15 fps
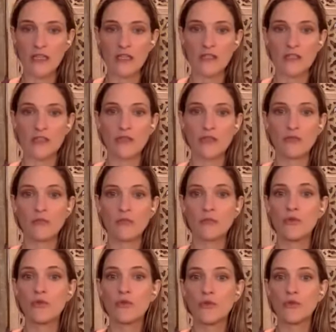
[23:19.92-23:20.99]
to
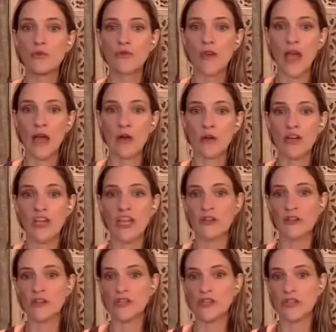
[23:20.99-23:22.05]
move our
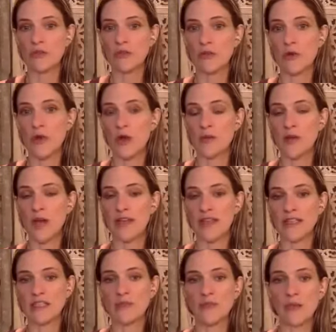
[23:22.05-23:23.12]
energy through our body,
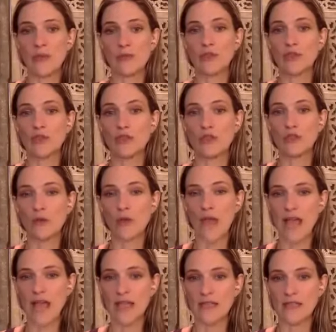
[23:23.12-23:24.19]
to be able to
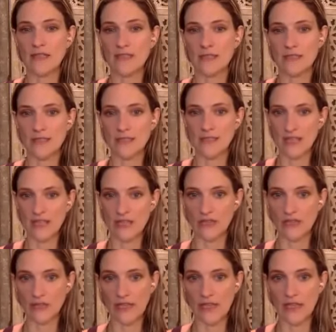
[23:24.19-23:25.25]
track it
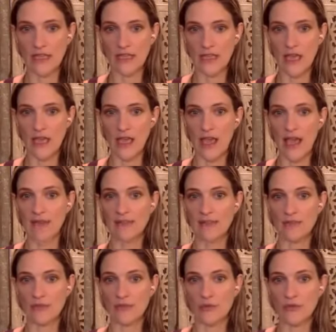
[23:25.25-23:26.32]
successfully as
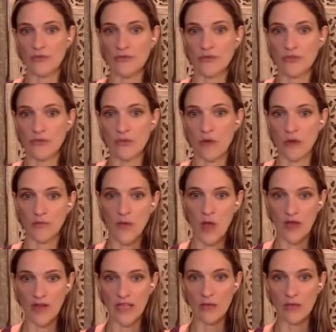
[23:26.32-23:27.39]
it moves through our
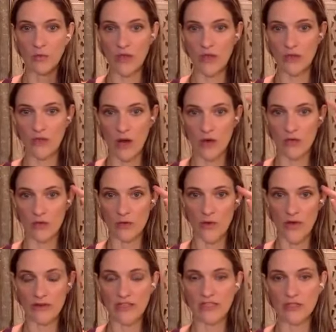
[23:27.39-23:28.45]
body with our
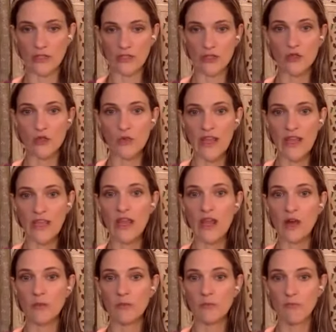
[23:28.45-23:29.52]
awareness, to train
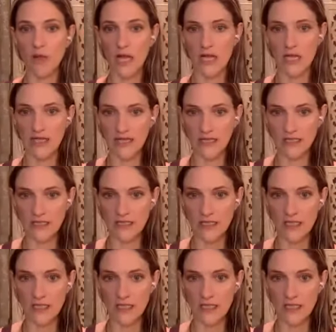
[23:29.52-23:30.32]
our mind